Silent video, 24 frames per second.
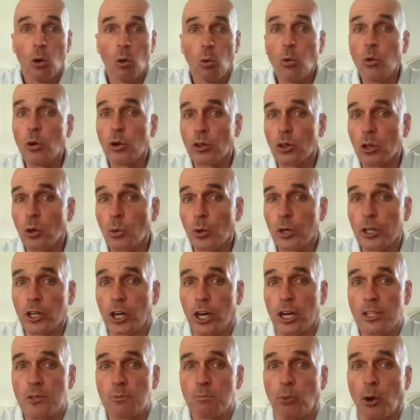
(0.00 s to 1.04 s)
or a lower
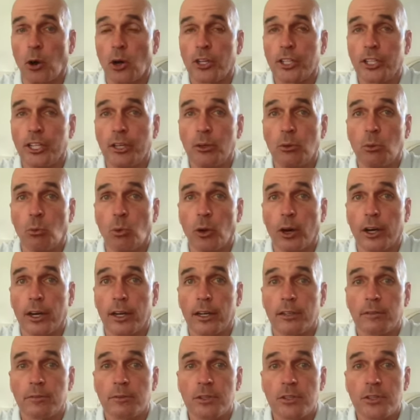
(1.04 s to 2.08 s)
cost market
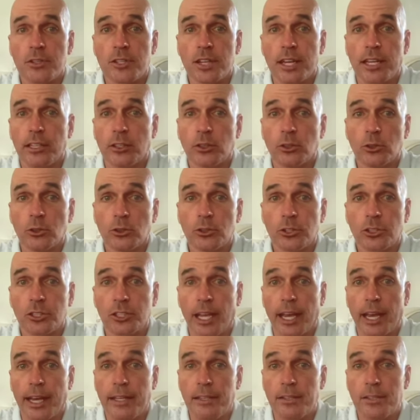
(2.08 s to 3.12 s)
where sales
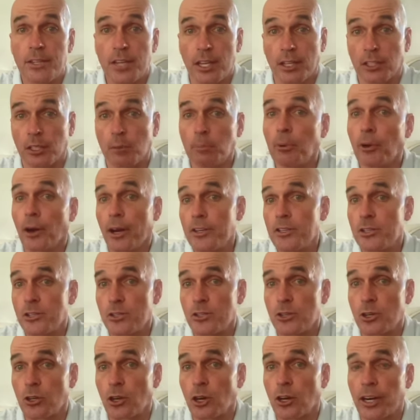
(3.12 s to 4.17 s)
and selling
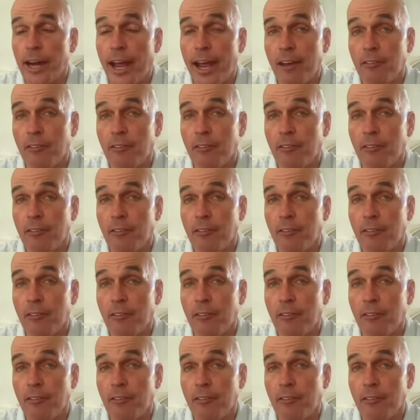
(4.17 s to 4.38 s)
prices are